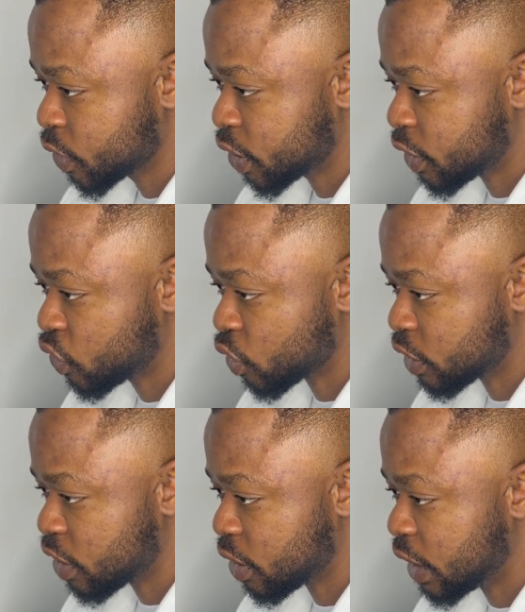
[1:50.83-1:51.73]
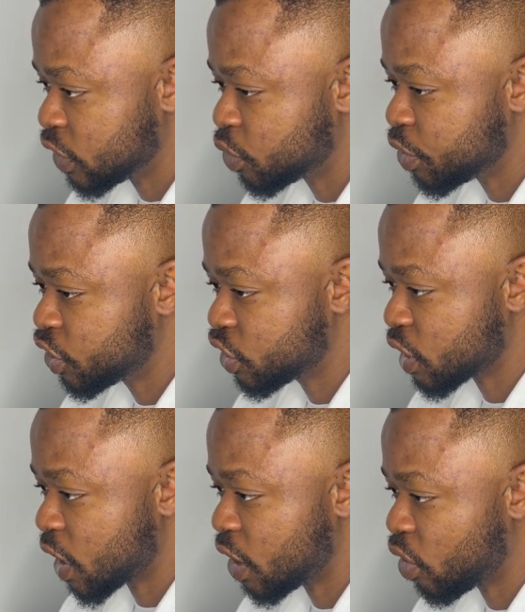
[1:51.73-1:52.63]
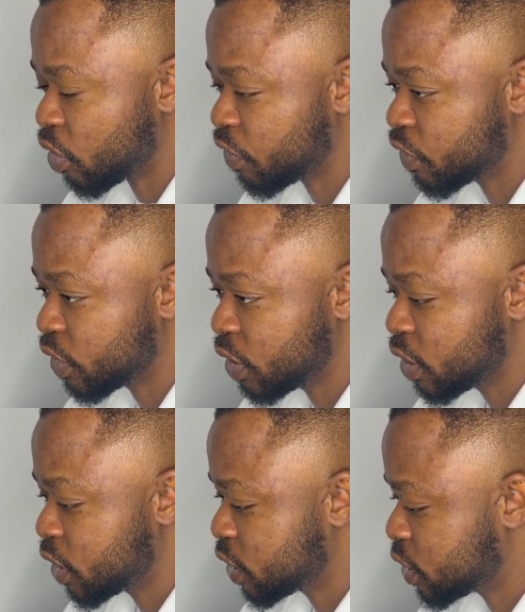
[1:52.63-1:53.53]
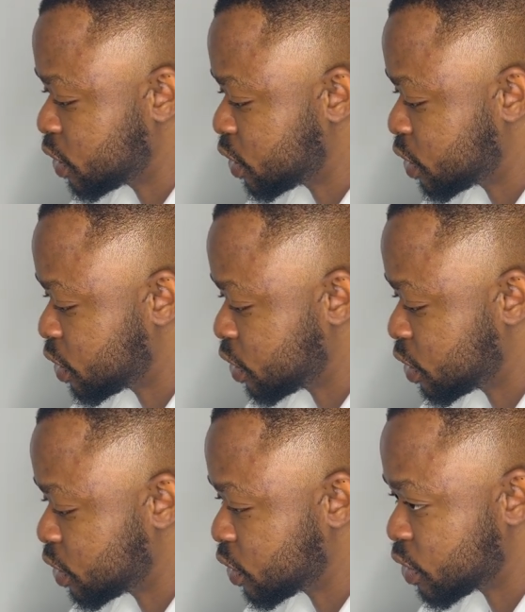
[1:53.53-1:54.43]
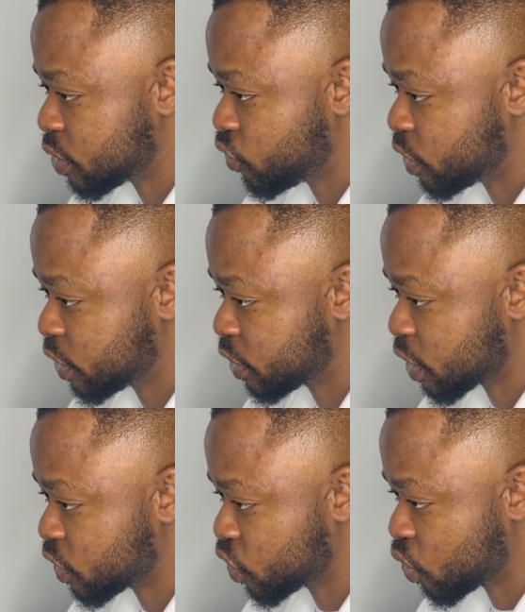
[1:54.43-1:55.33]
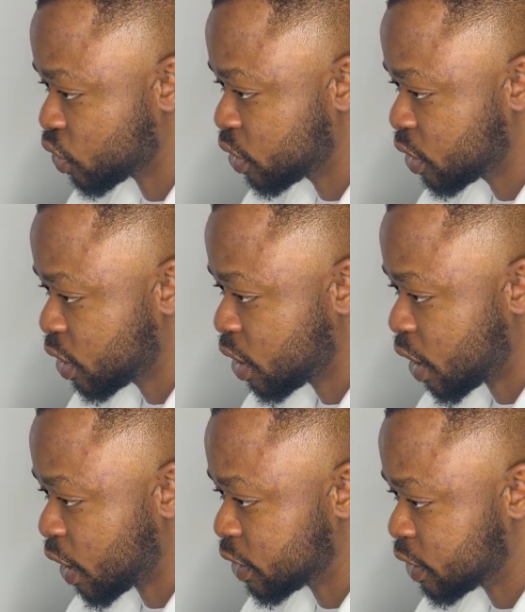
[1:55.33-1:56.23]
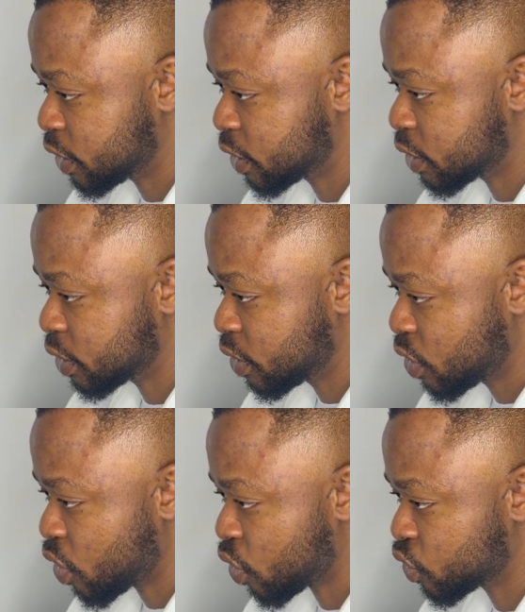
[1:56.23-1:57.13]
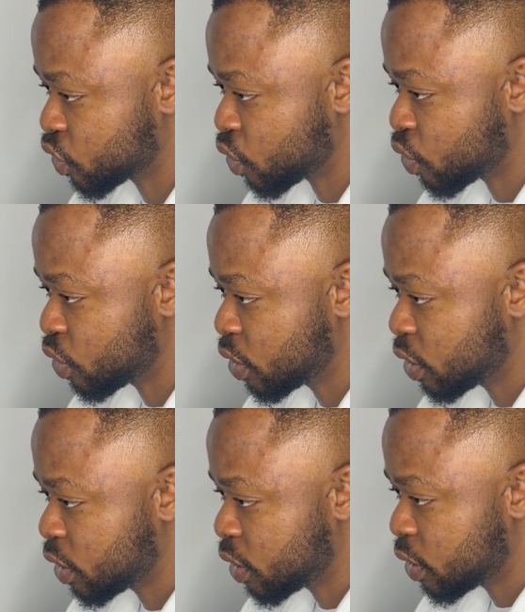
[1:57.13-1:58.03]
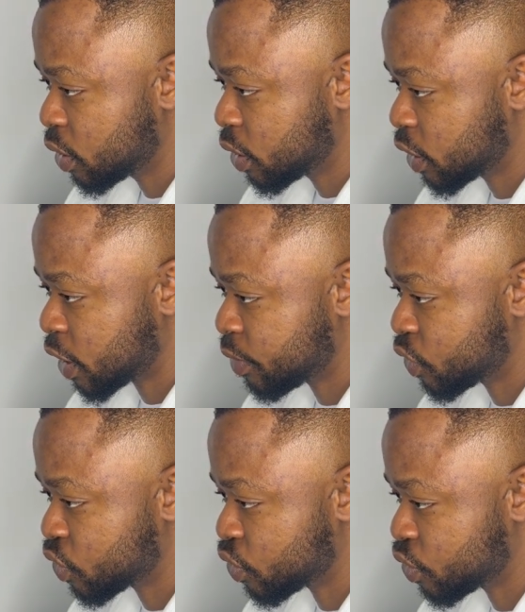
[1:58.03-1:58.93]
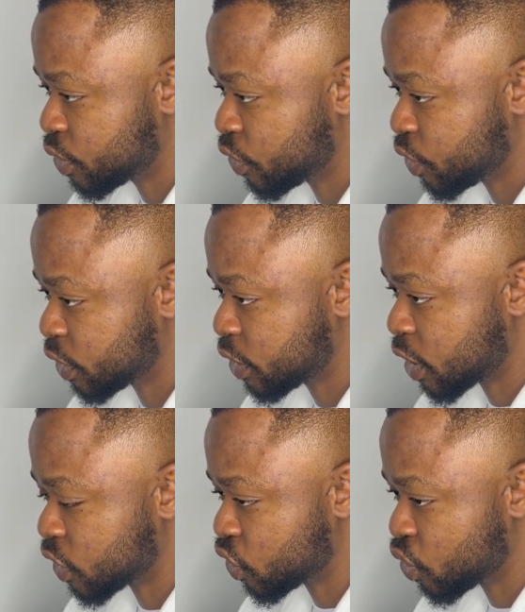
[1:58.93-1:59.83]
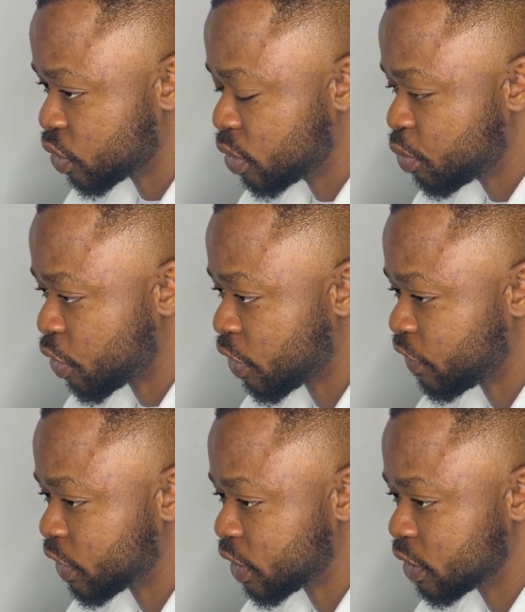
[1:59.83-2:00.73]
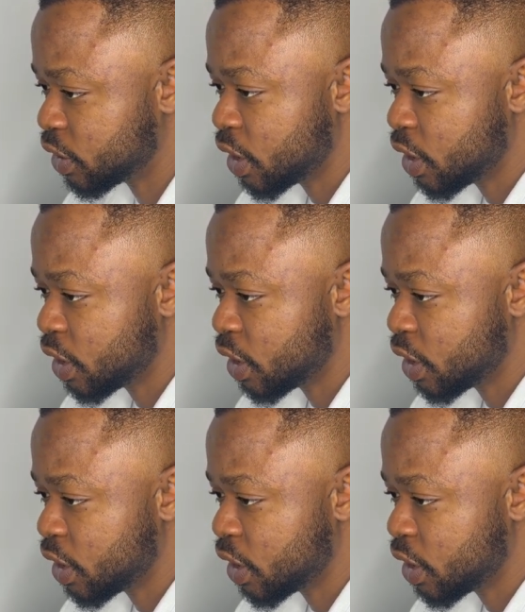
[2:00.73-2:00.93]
This was a little bit shy of the resistance zone, and this also came to the resistance zone perfectly.